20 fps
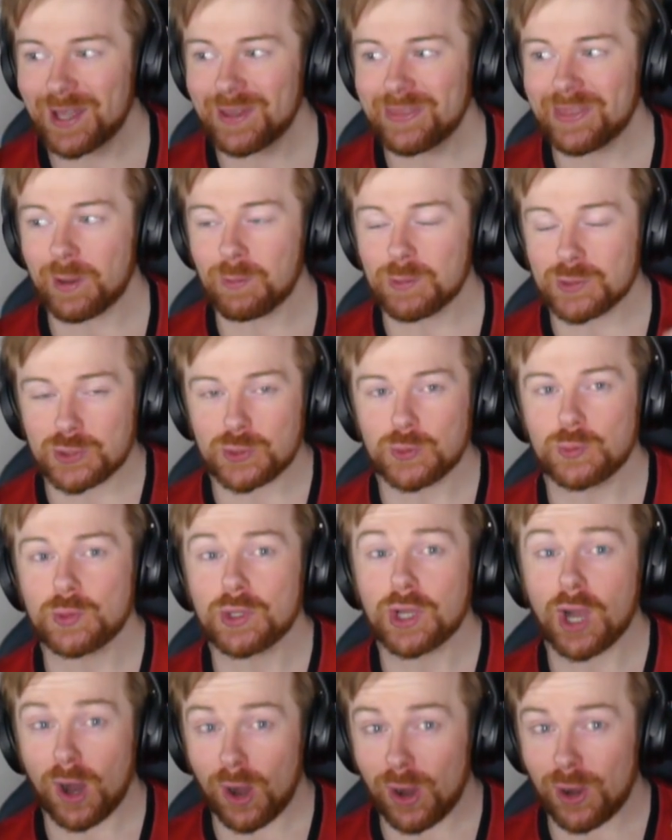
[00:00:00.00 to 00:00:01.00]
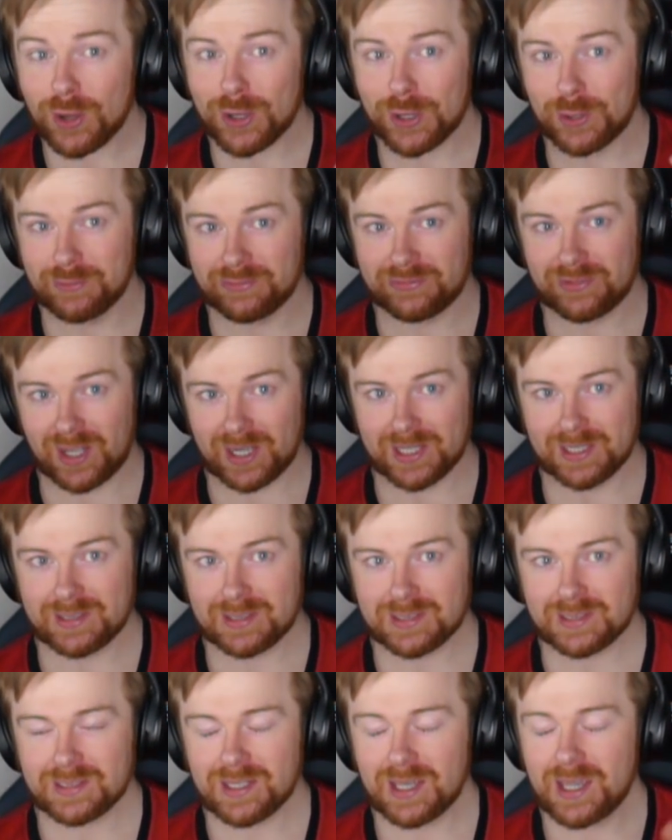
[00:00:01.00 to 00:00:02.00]
They were 2 cargo
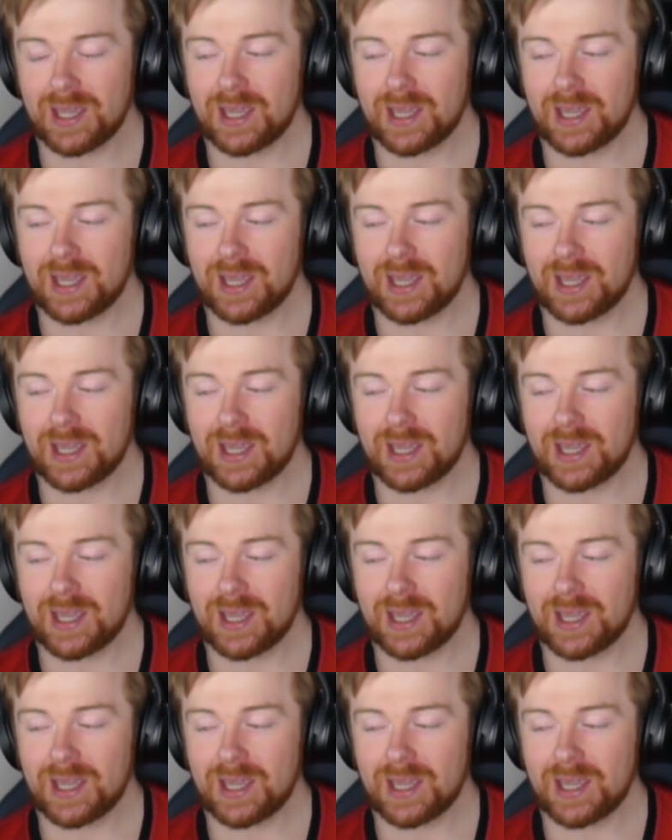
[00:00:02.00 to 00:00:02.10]
flights.